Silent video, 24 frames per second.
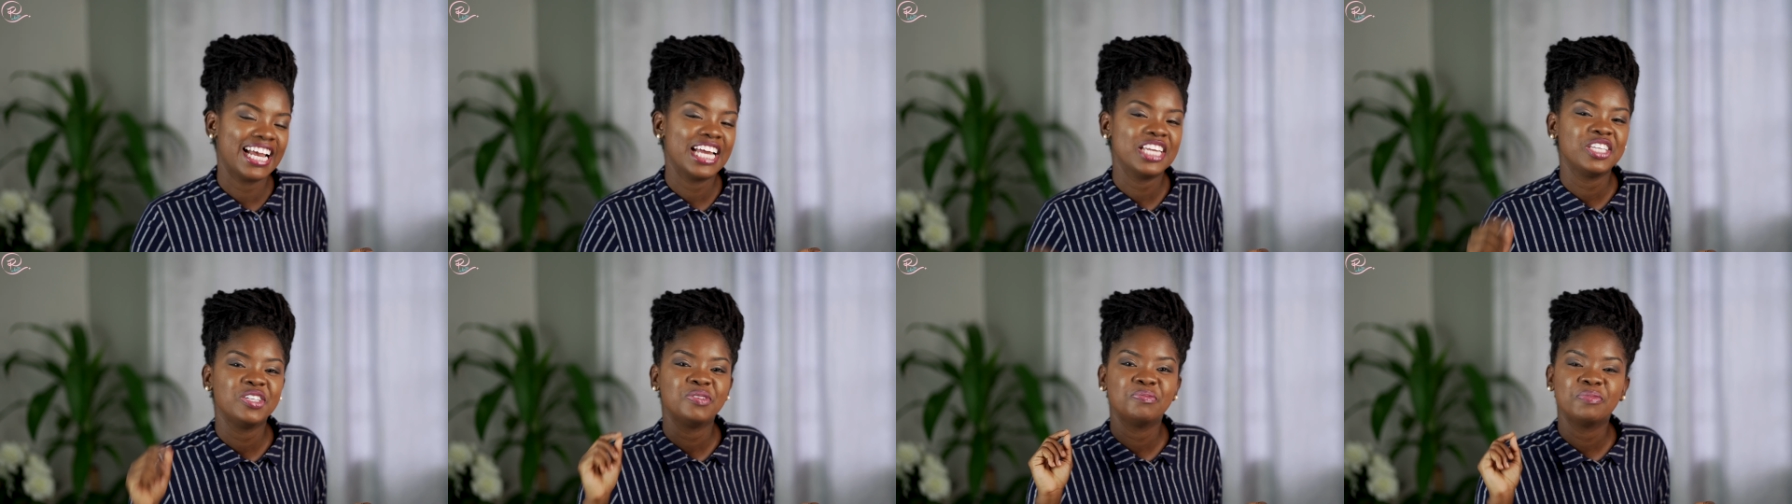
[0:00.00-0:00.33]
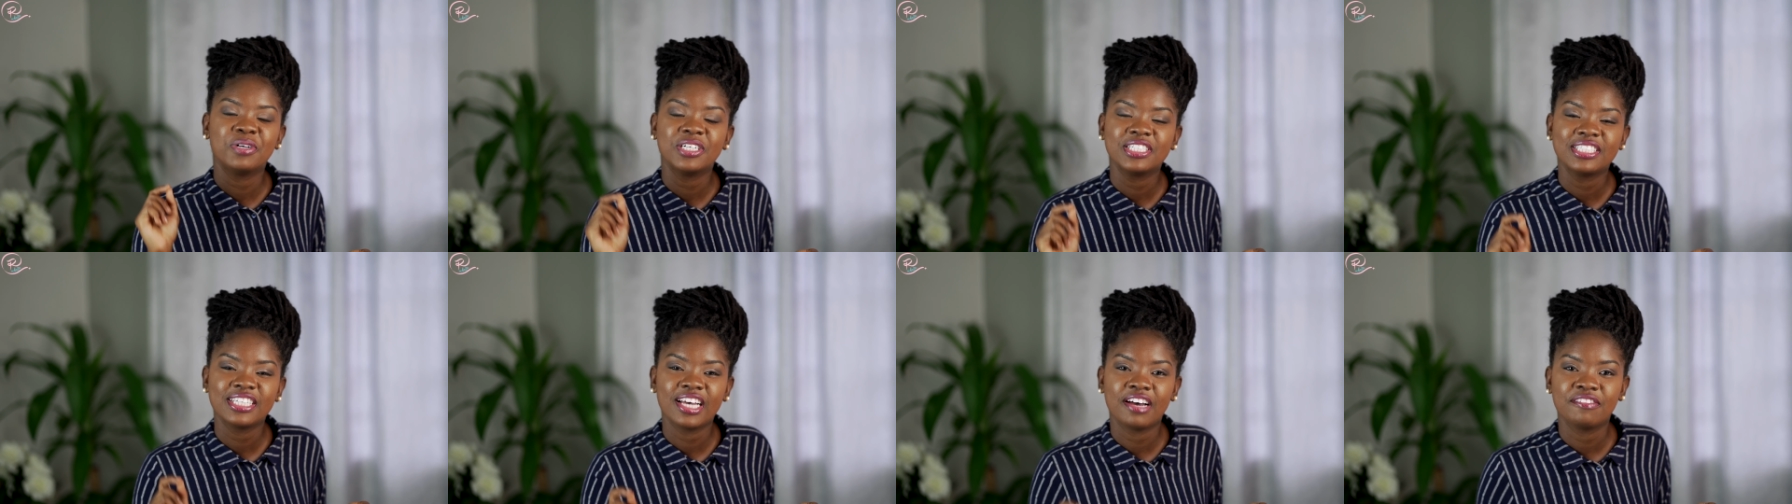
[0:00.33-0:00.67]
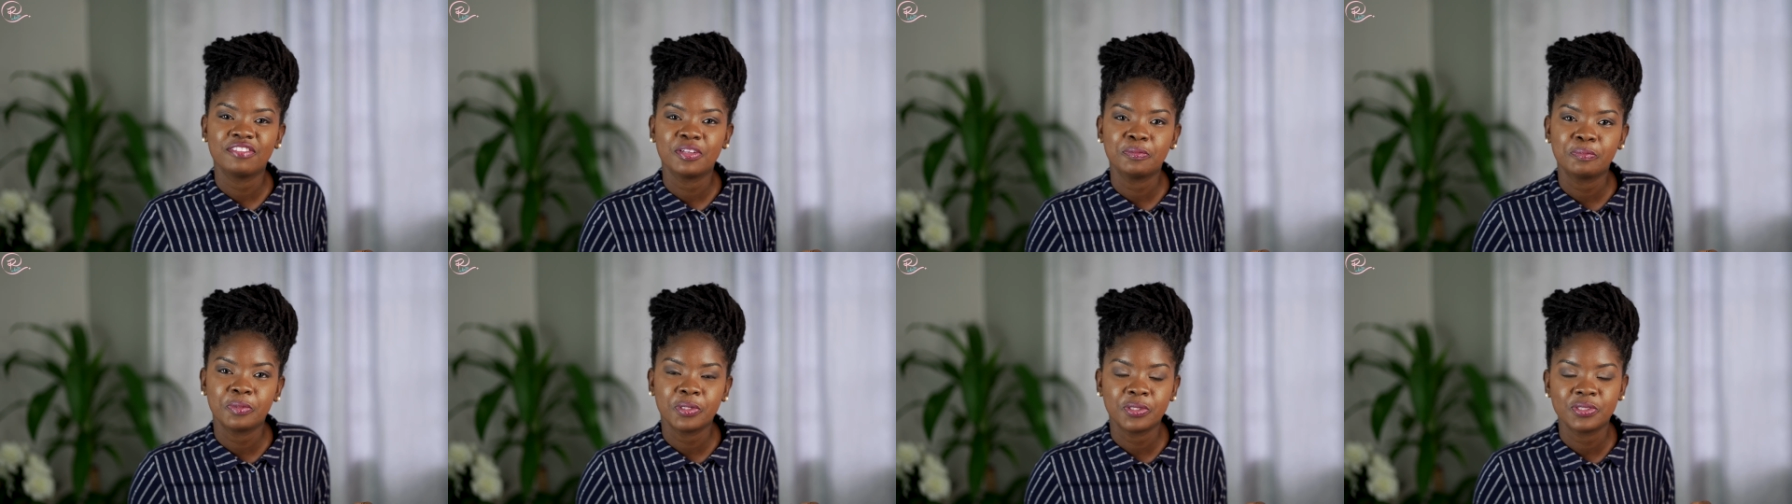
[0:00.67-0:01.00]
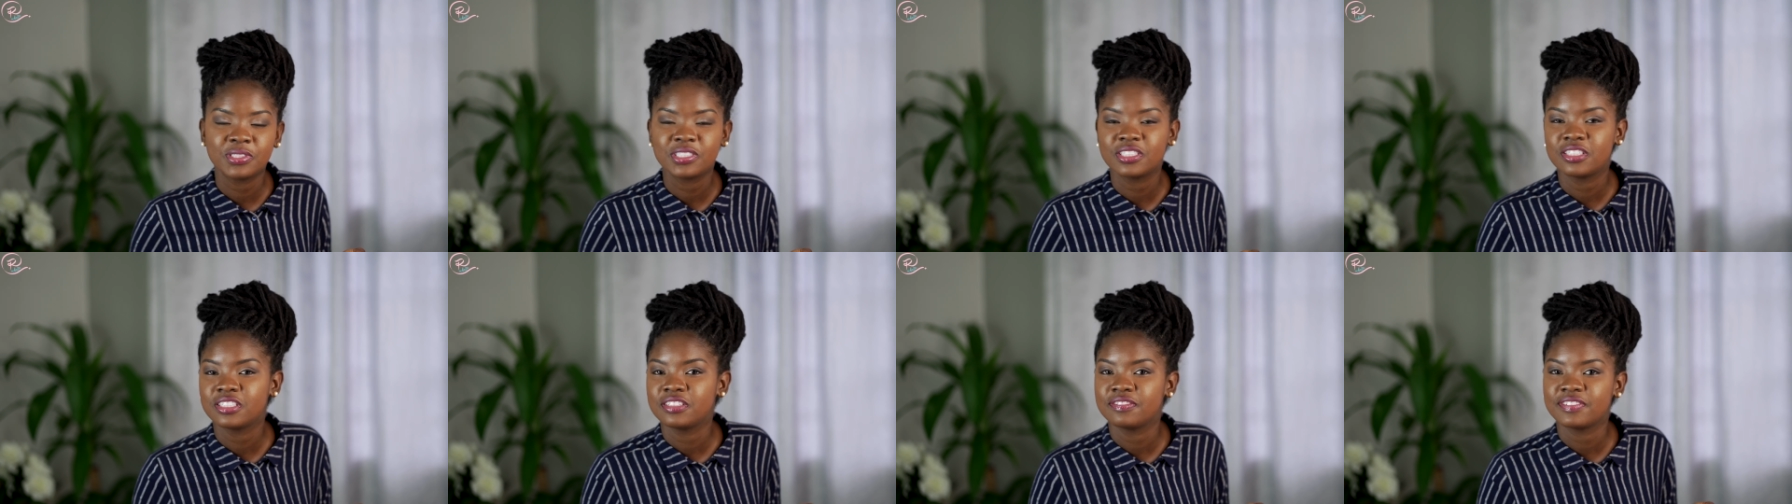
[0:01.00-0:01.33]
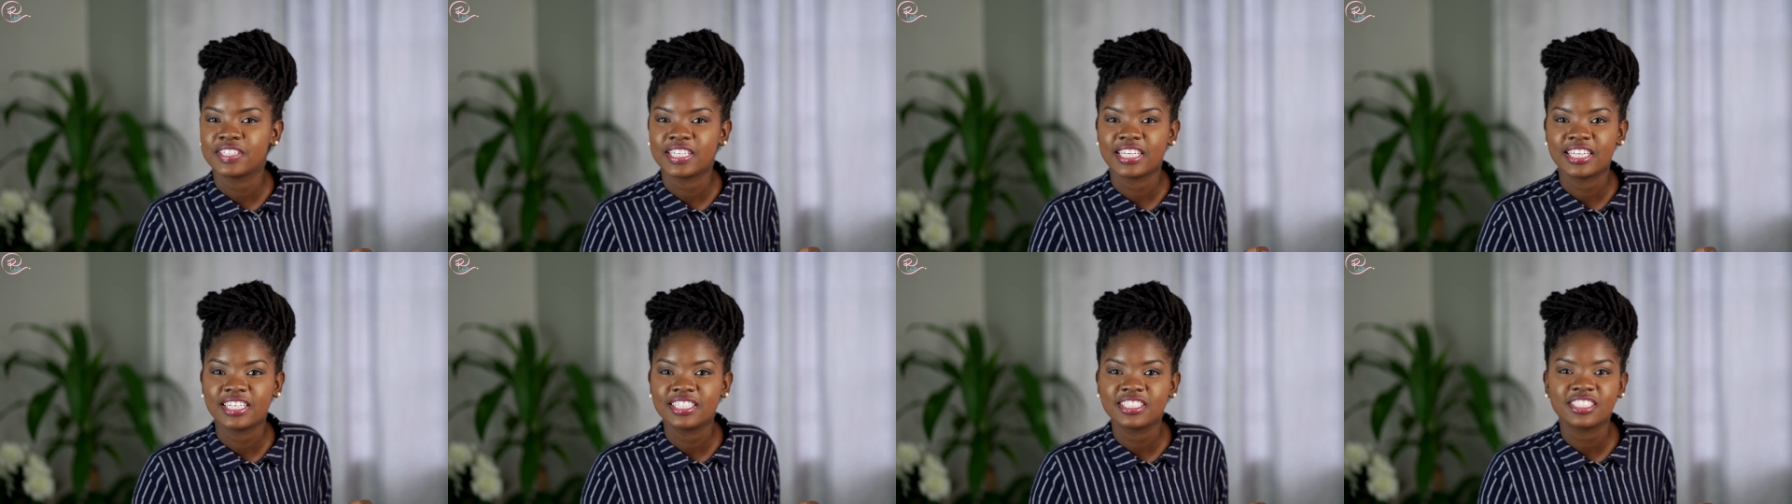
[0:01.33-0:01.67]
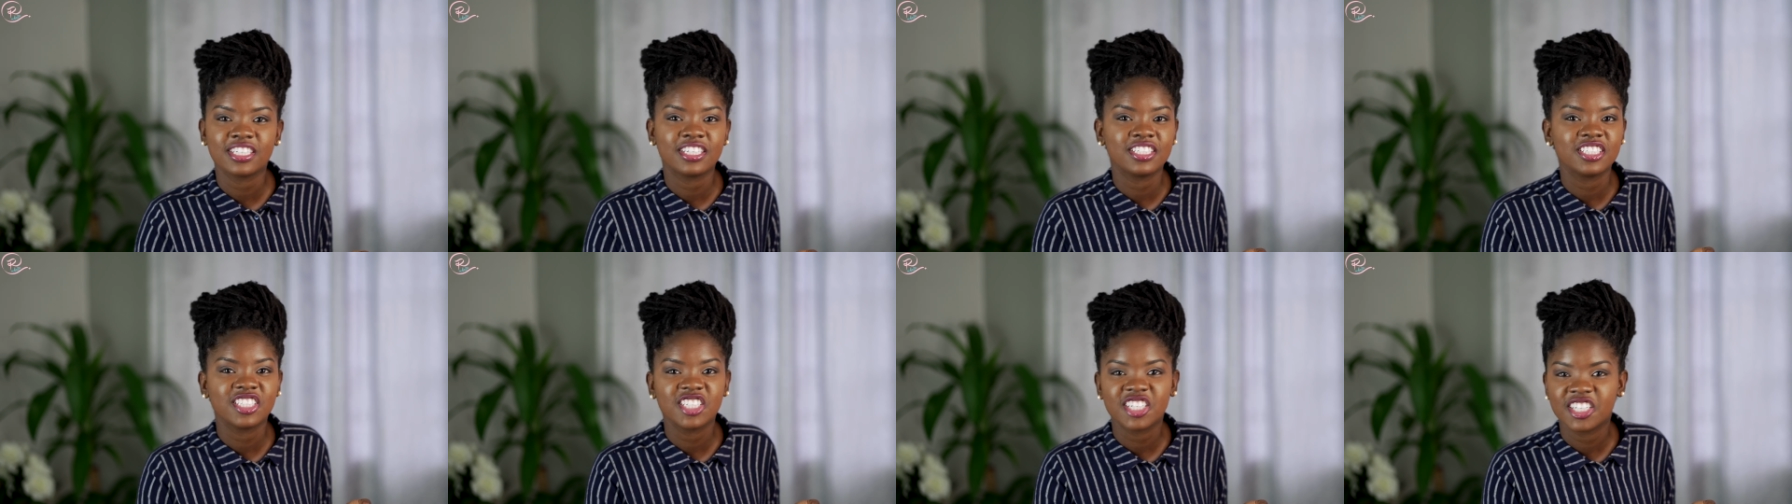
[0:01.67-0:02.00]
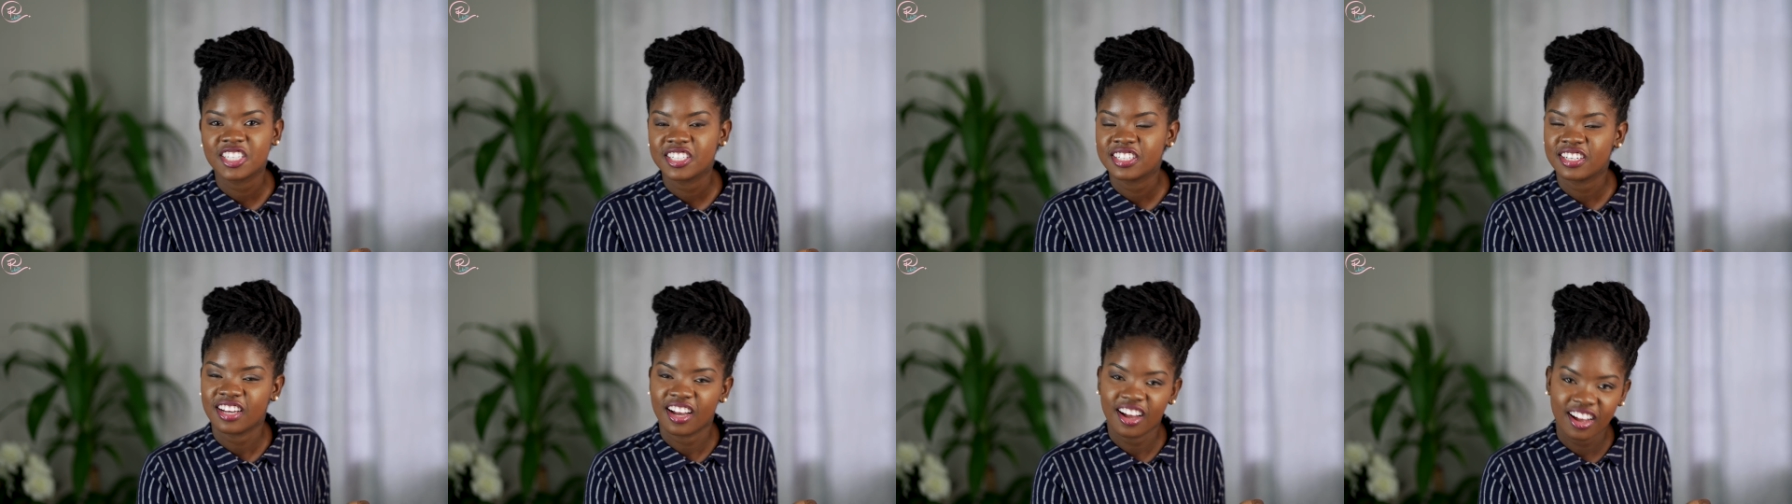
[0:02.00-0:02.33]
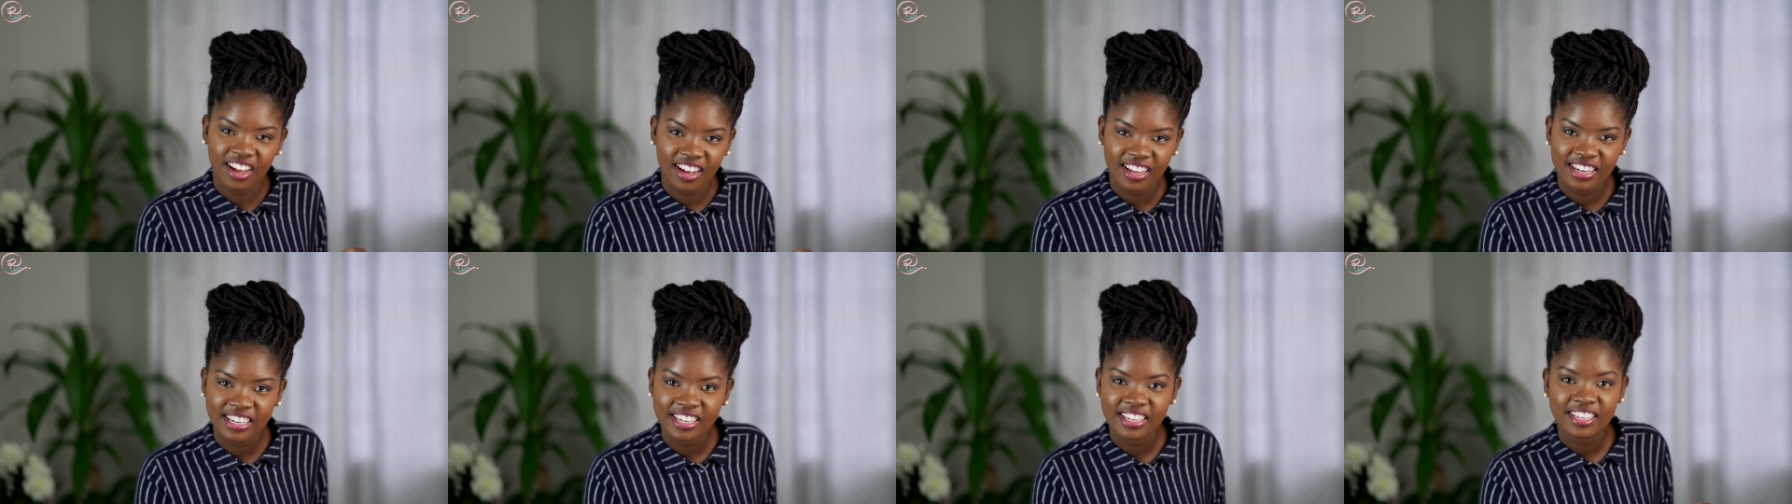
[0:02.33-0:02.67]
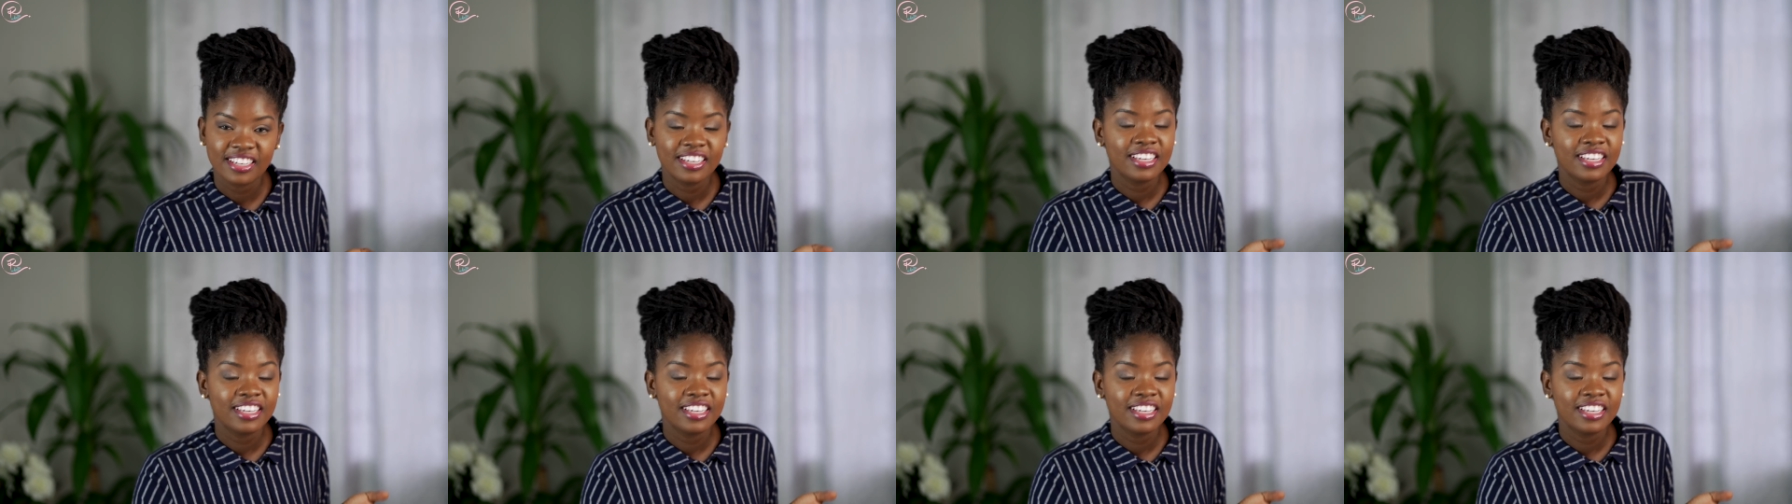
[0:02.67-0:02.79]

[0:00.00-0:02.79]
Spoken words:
and you must have the post notification turned on.